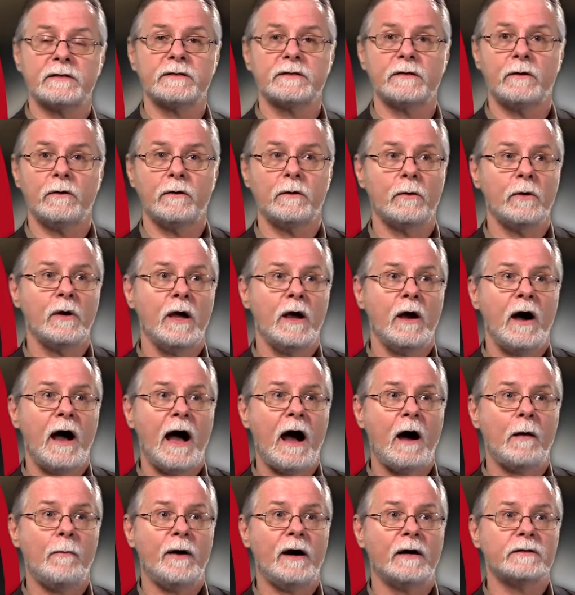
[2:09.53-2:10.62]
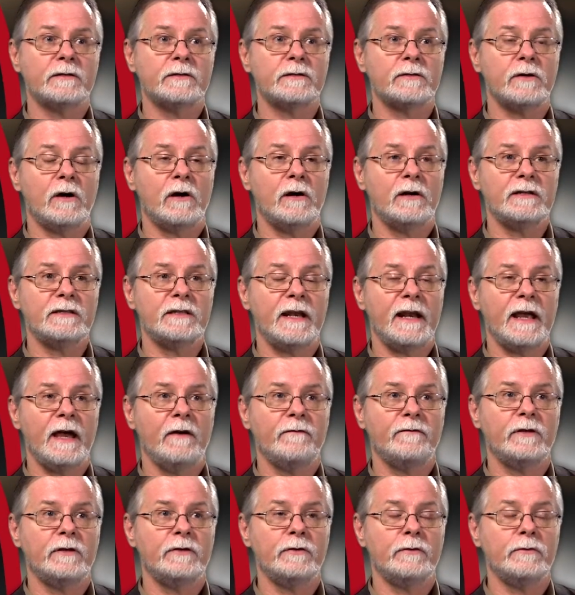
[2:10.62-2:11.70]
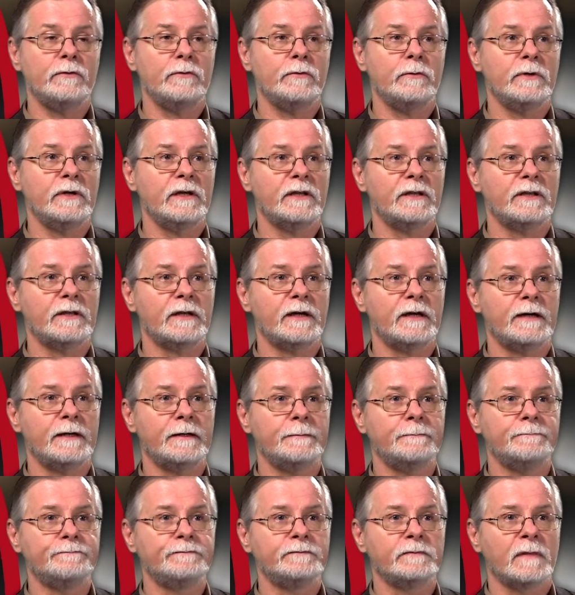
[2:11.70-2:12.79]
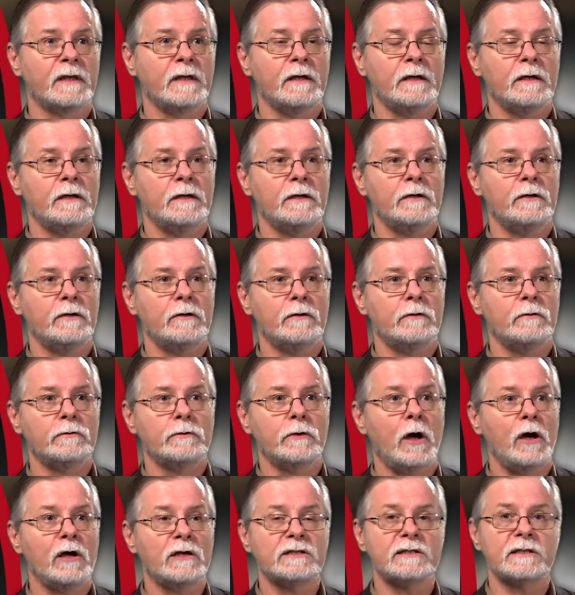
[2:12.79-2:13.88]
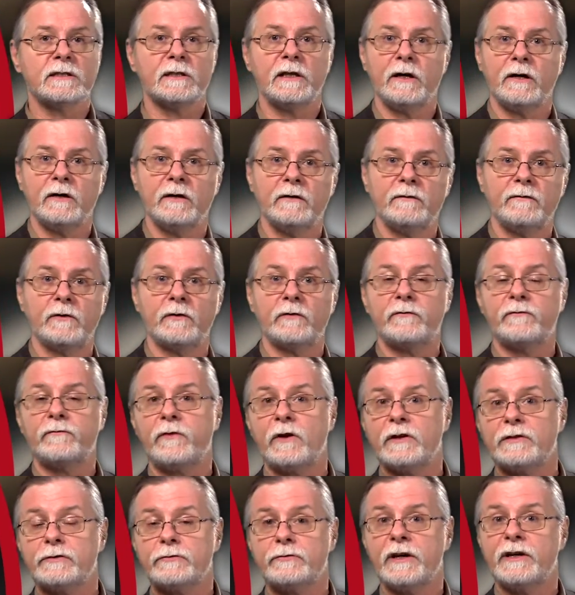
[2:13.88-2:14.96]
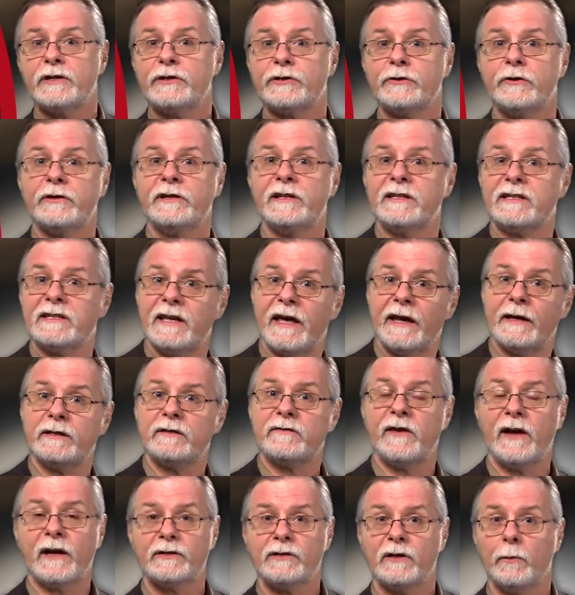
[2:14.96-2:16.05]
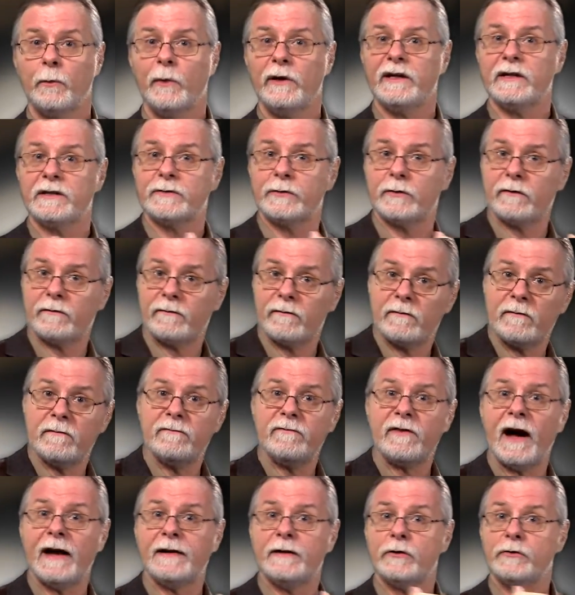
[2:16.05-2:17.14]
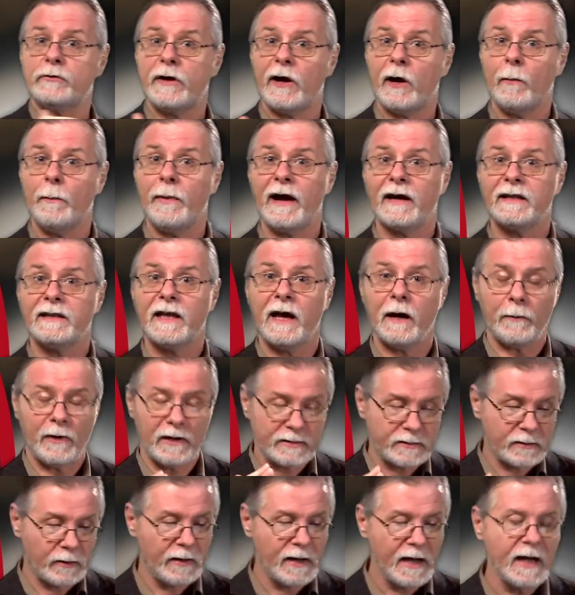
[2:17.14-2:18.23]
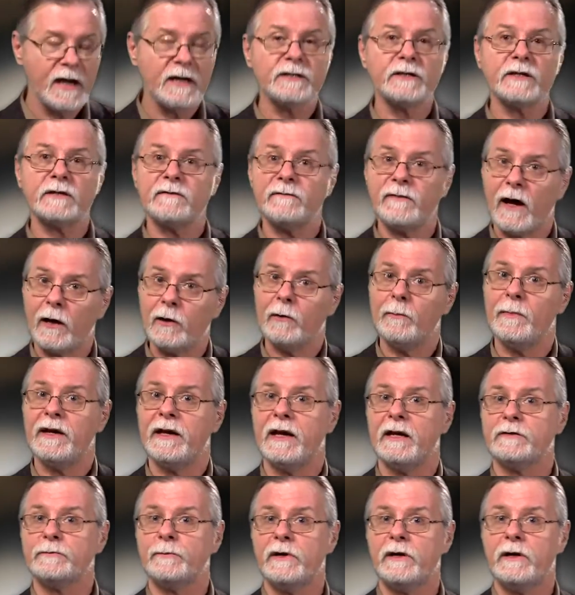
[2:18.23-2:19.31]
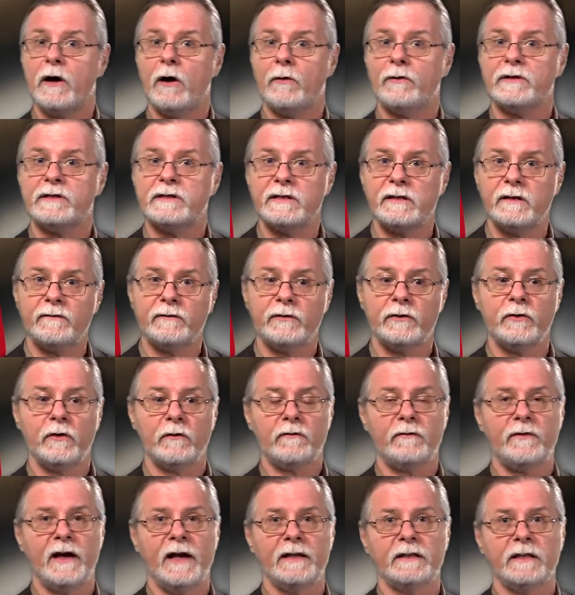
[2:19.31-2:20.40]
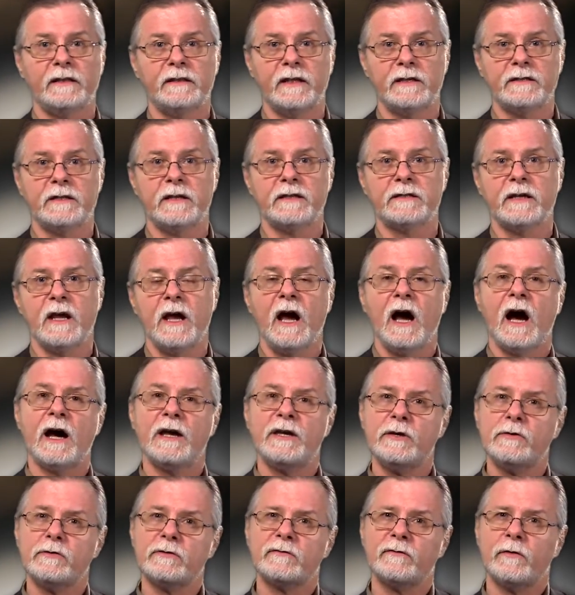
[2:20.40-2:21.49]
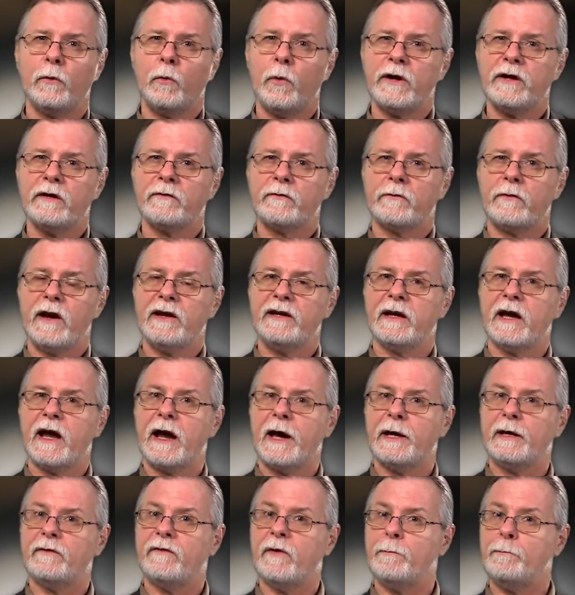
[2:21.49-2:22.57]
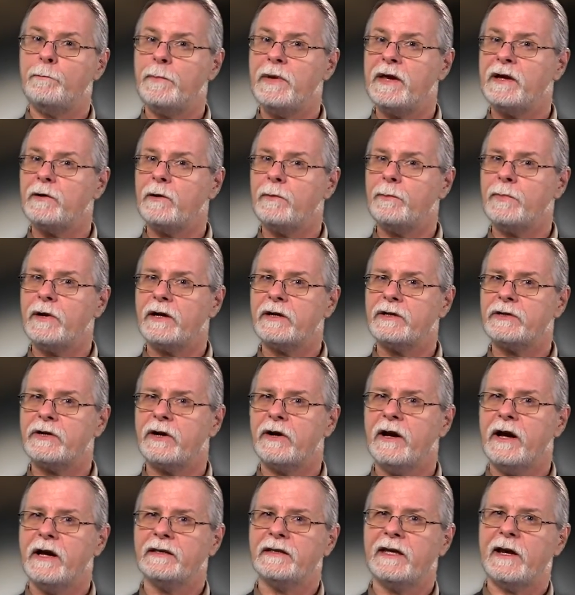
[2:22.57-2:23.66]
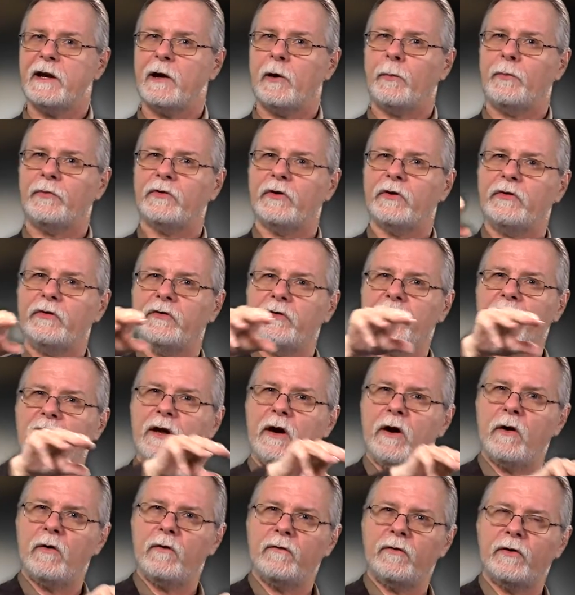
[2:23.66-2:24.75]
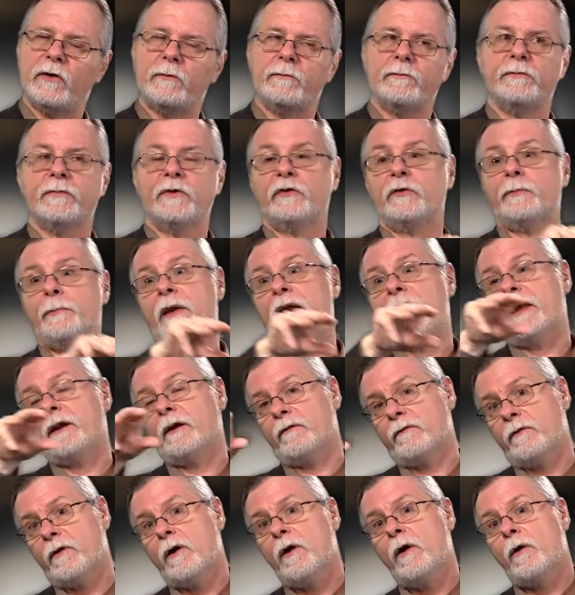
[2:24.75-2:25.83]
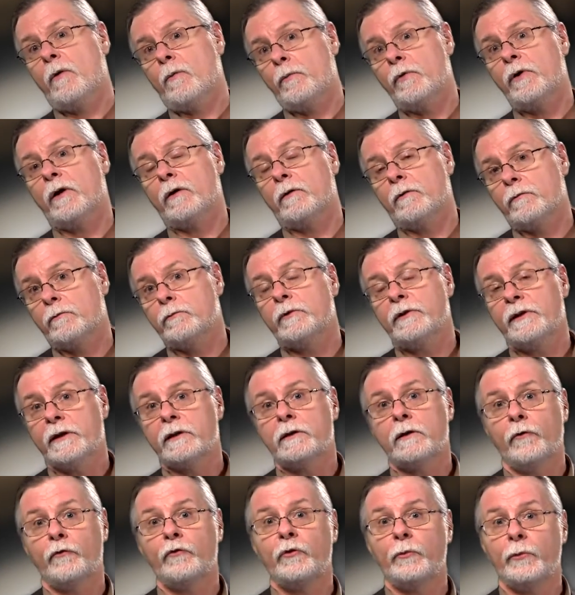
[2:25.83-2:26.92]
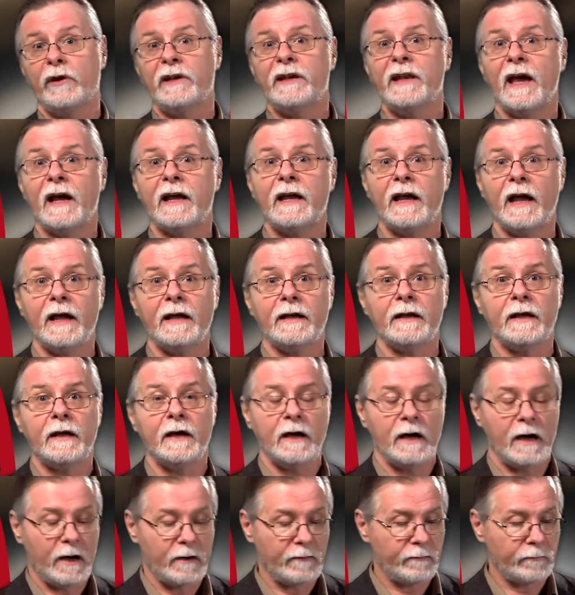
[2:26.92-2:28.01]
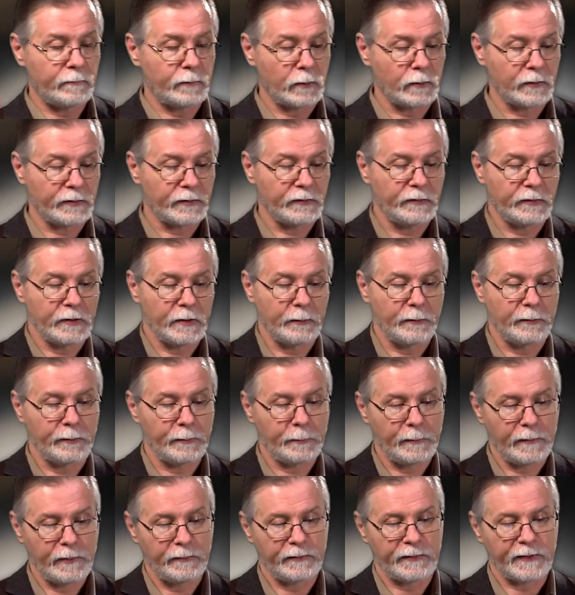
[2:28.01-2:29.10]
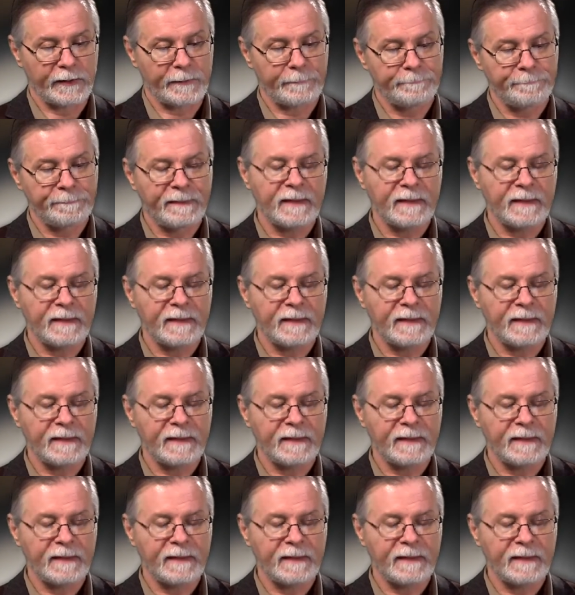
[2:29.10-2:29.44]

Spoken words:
So how about songs that have to do with lost love or frustration or dissatisfaction, and we could sort of find a trail back that way. So just follow me as we go and see if you don't find that this is a useful way of creating a kind of a bigger picture that helps us see over the span of, really close to a decade of Rolling Stones music.